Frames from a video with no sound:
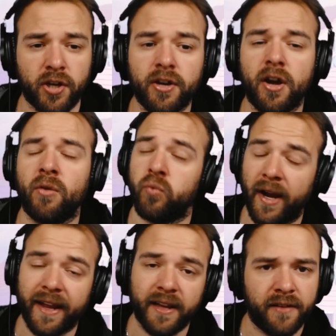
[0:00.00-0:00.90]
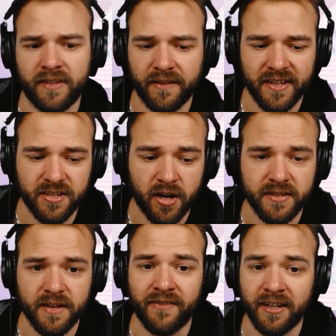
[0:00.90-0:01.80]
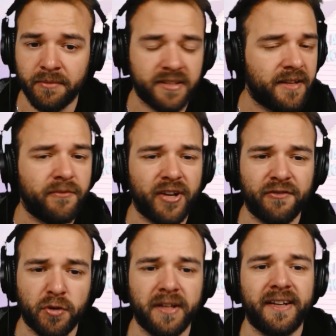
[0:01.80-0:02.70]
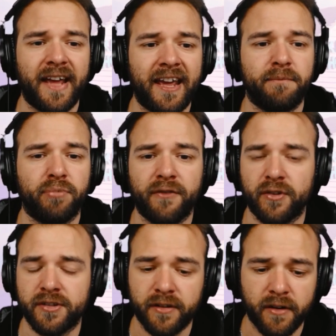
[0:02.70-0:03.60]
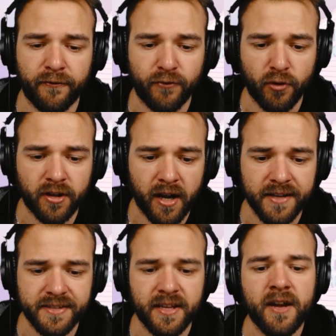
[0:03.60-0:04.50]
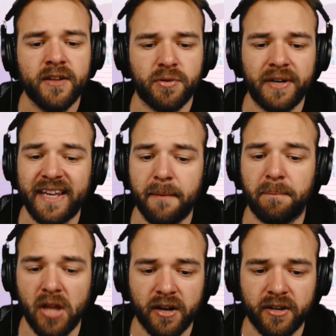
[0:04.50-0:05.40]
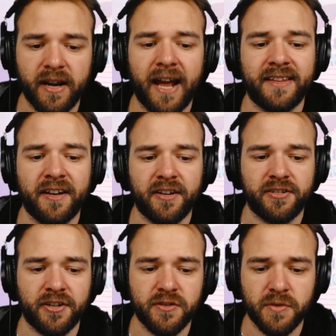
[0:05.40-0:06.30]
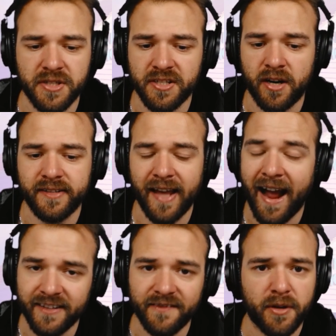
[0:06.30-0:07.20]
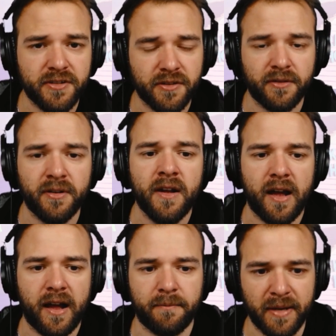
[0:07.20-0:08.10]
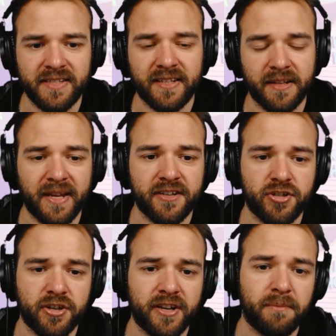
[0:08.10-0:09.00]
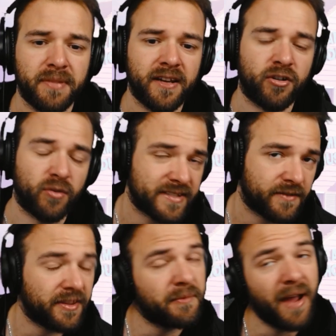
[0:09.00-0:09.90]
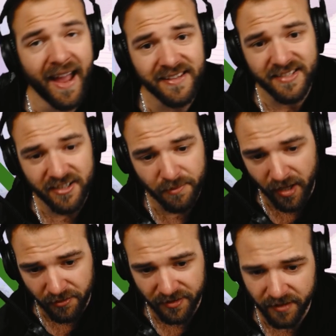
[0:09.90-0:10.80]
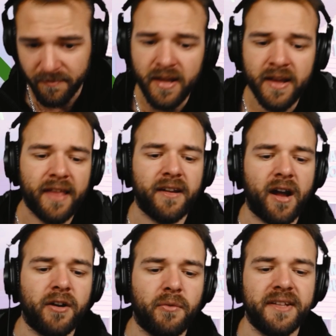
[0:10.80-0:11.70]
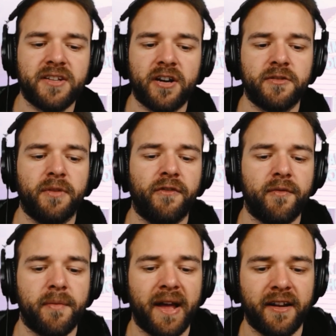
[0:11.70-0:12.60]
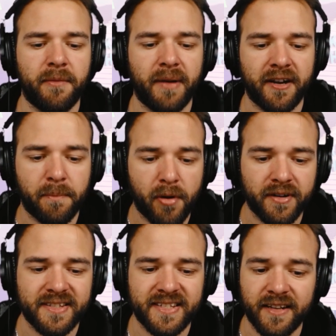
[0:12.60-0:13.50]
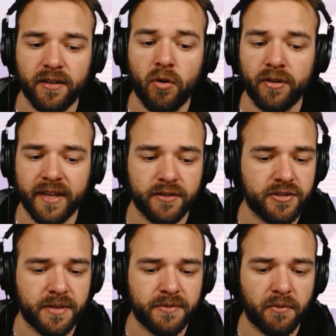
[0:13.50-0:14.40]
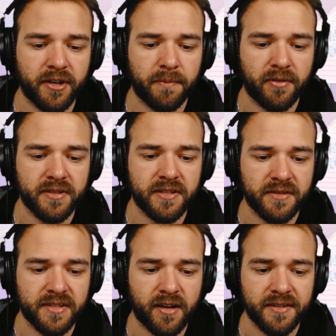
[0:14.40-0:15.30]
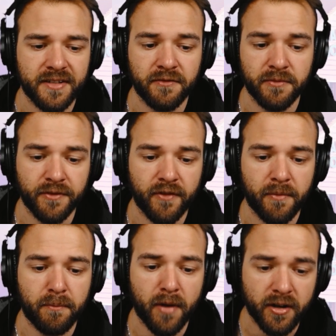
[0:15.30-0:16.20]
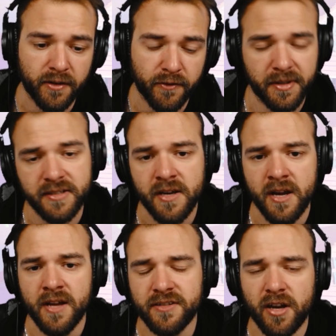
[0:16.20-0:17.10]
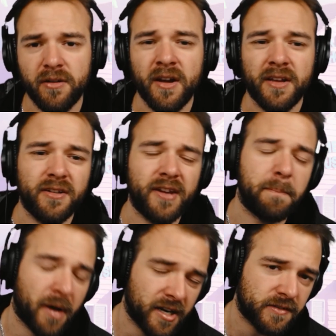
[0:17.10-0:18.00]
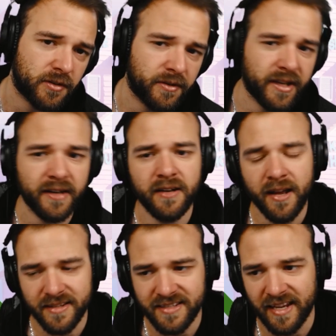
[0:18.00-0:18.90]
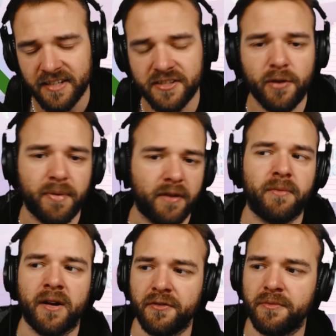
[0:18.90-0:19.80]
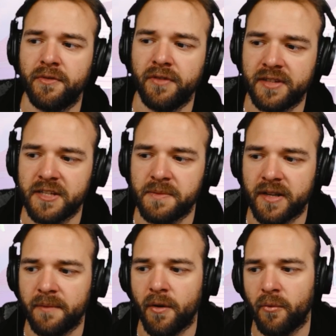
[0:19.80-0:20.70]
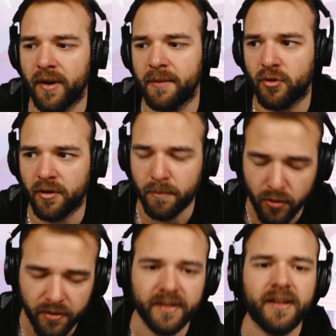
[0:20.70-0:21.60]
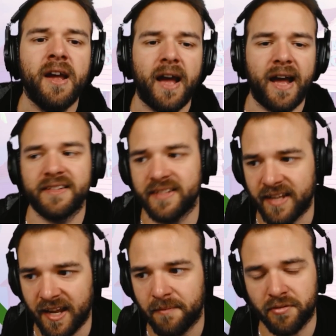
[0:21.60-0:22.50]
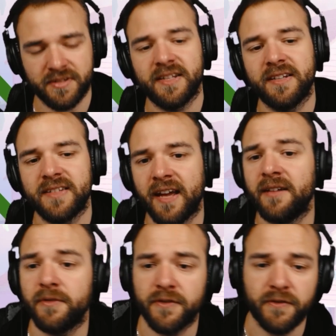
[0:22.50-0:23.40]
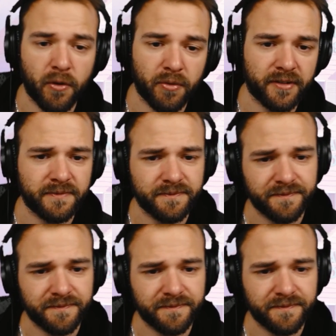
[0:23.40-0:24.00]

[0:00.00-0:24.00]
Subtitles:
good array of defense cards available to them. We have Krillin, a brief return, 4-cost, 20k blocker. At the end of your turn, switch this card to active mode. So basically making sure you can be aggressive with him and still block with him. And then auto, when this card is removed from your battle area by an opponent's skill or KO, choose up to 1 of your opponent's Unison cards and remove a marker from it. So you get punished for doing it. Not insanely so, but marker removal does become way more important as the game proceeds and moves forward.